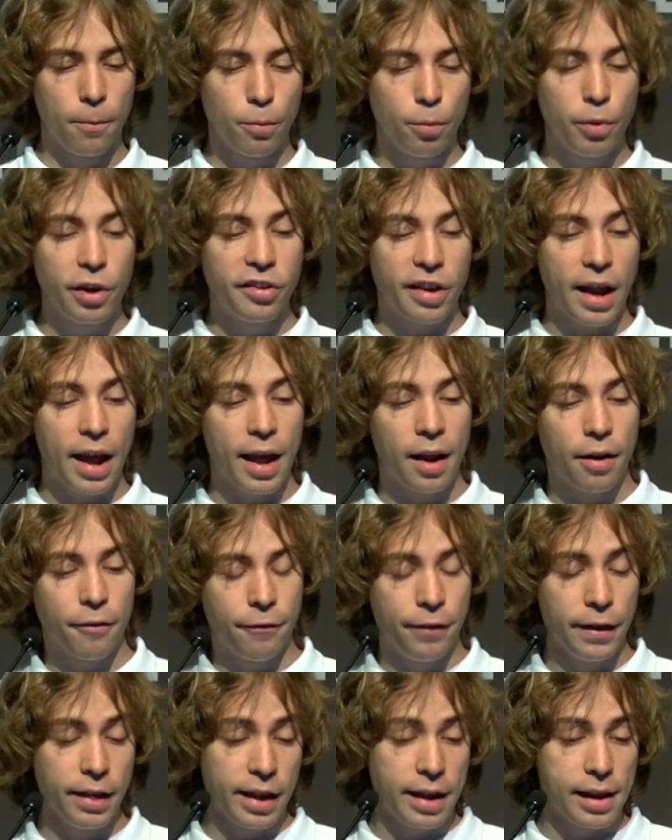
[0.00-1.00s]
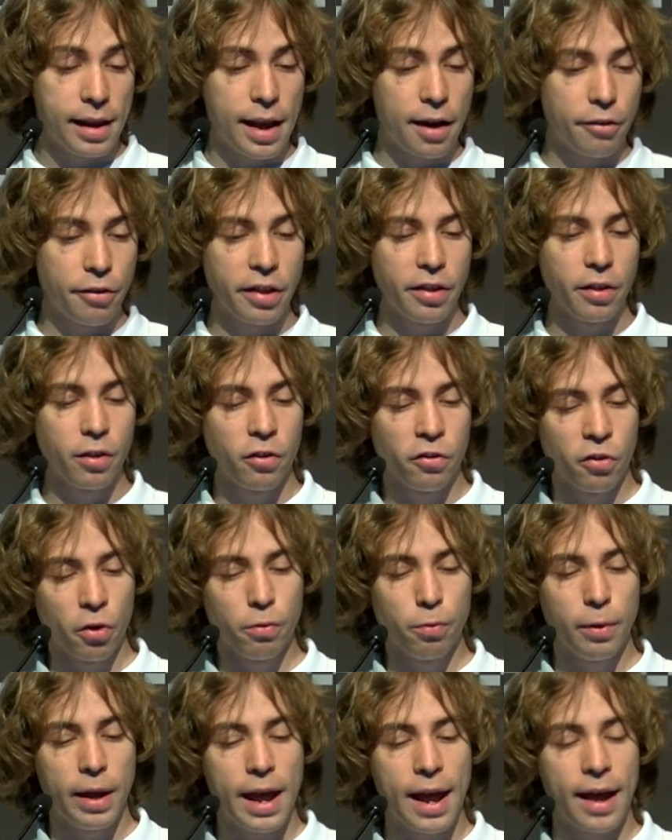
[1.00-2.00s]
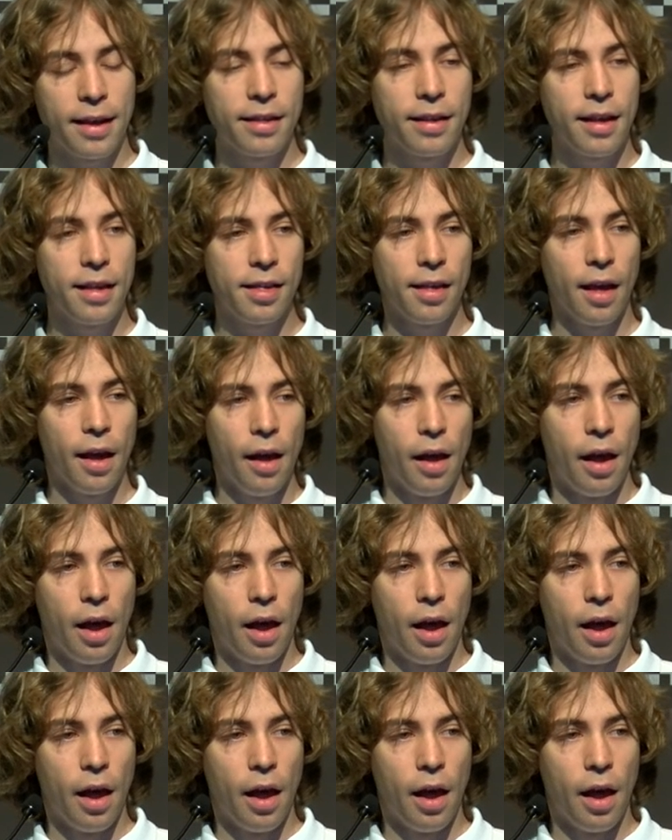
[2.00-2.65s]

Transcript: Which physical addresses should we access?